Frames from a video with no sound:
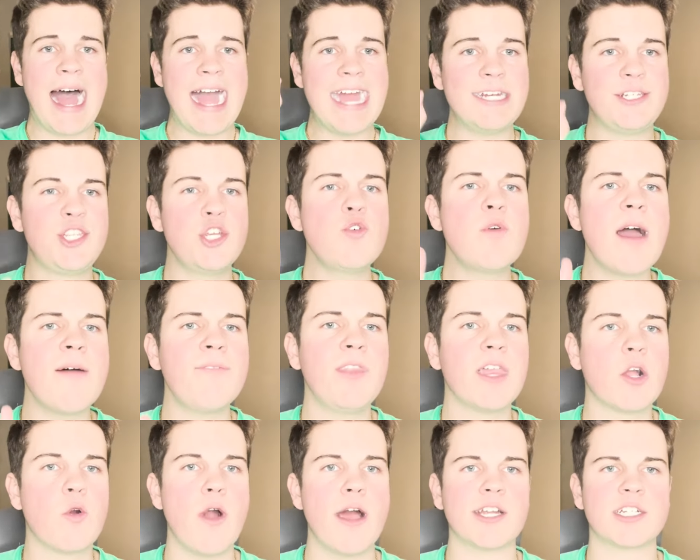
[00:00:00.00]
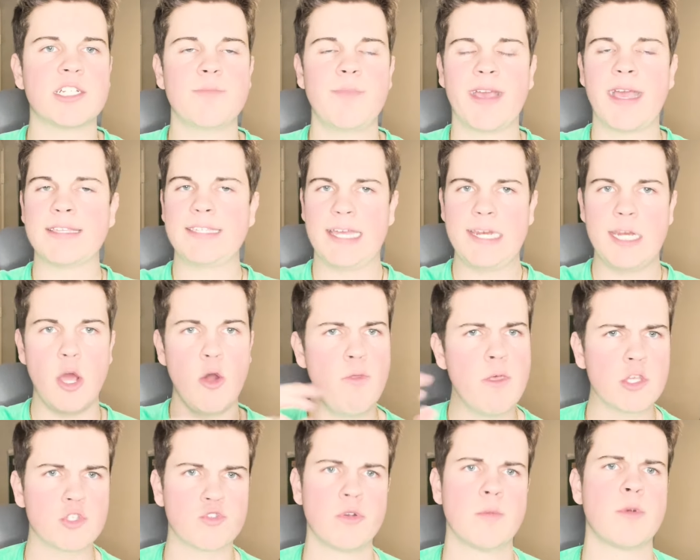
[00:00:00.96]
I do have the question, because I know
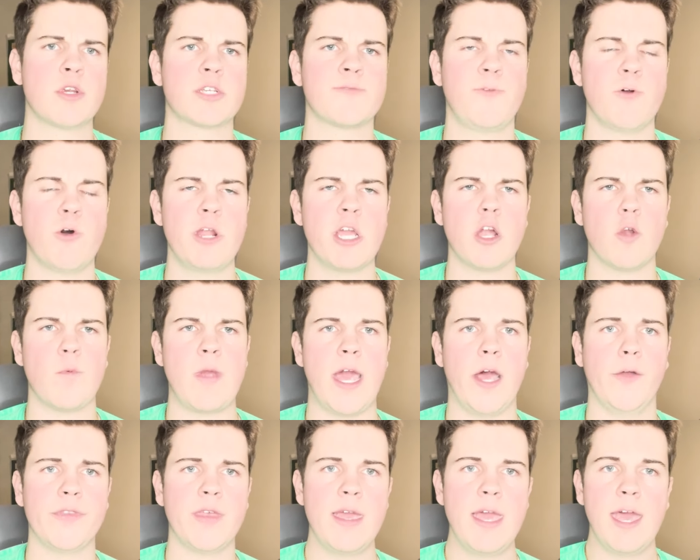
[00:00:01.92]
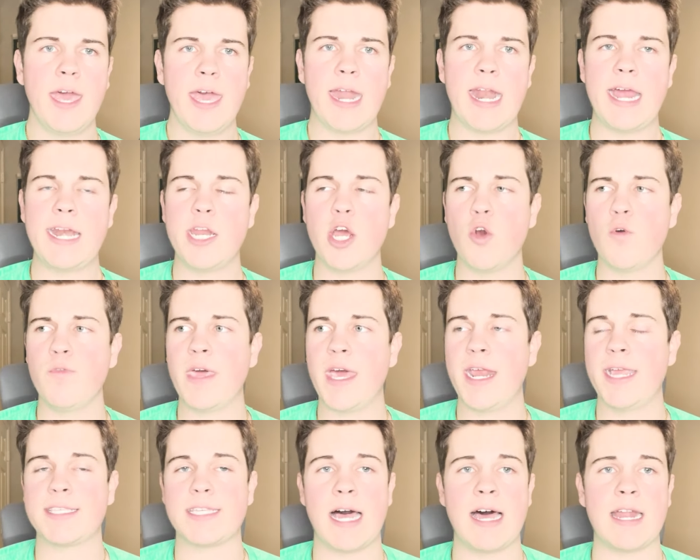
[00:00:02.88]
there's rumors floating around, and I know
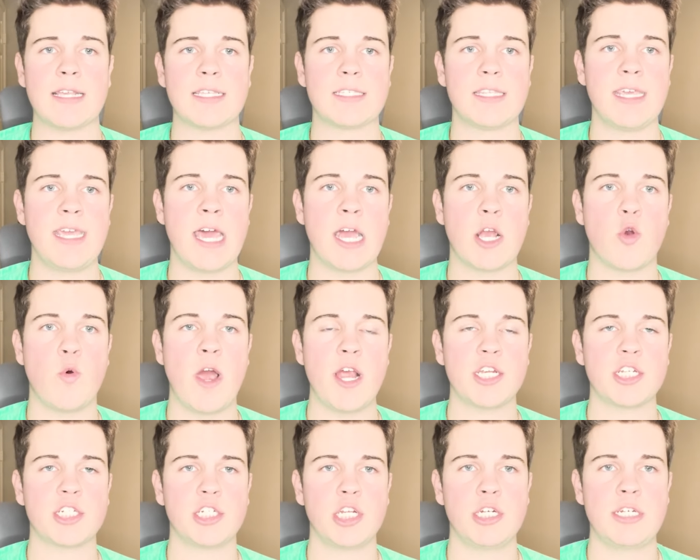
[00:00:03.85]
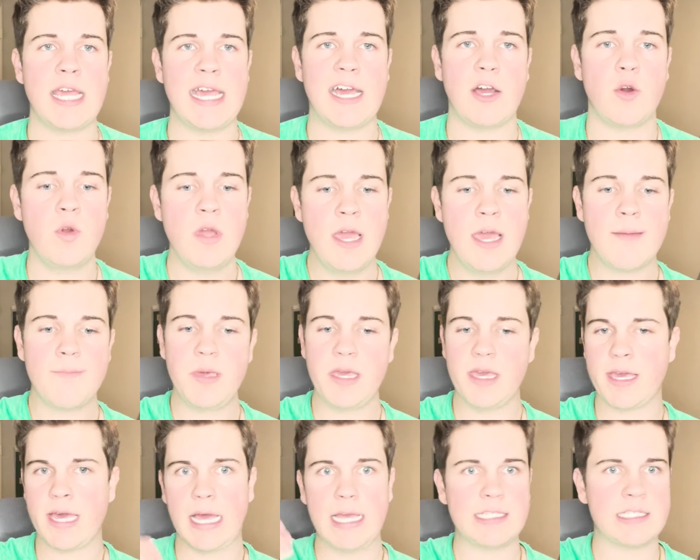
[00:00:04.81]
that it's honestly a question now
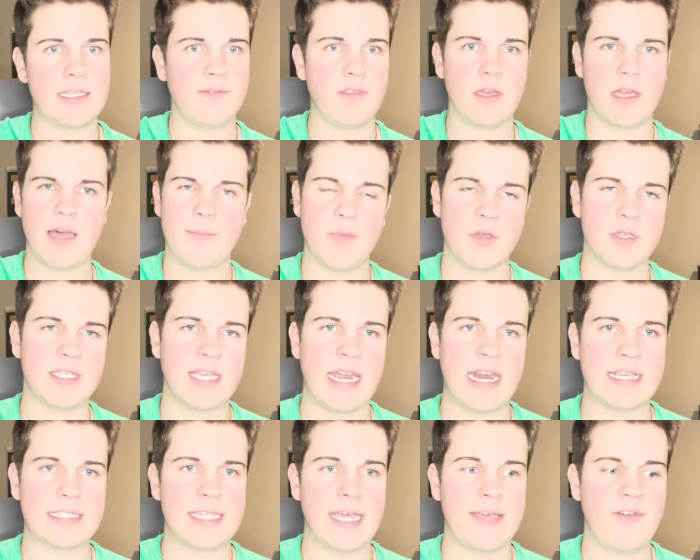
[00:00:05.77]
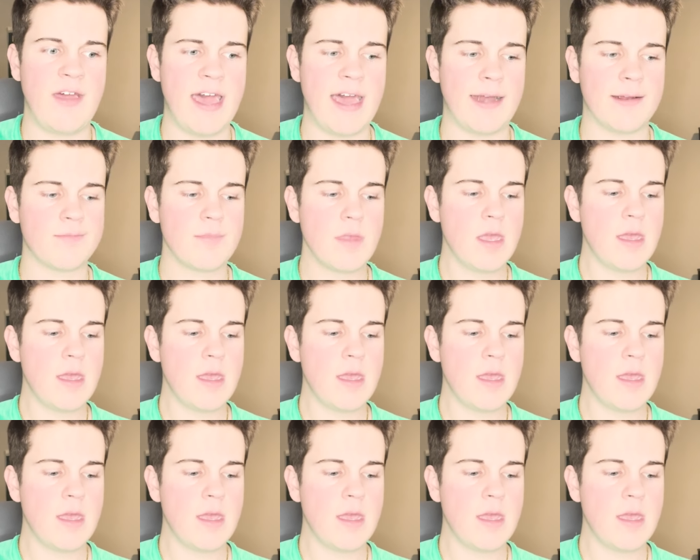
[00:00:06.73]
because of the couple signings they've had.